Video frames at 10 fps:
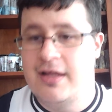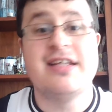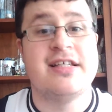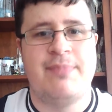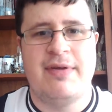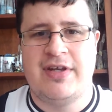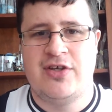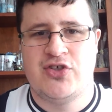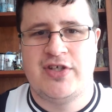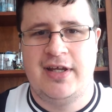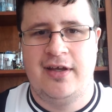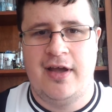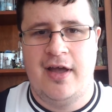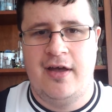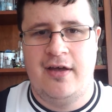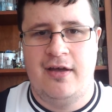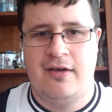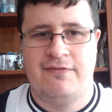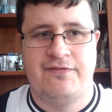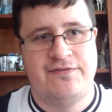And this is a bit of an interesting
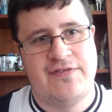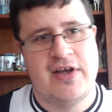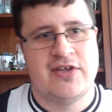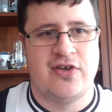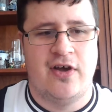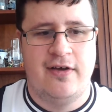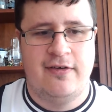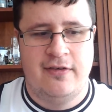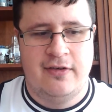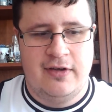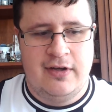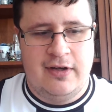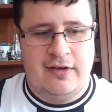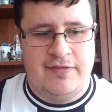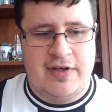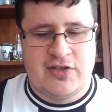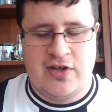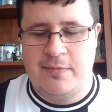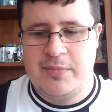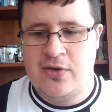first
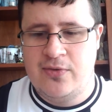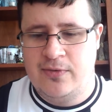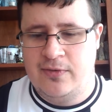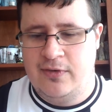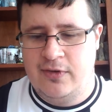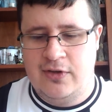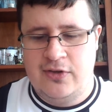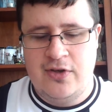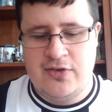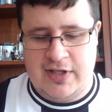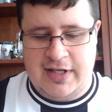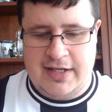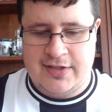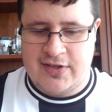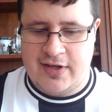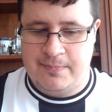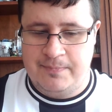time you using these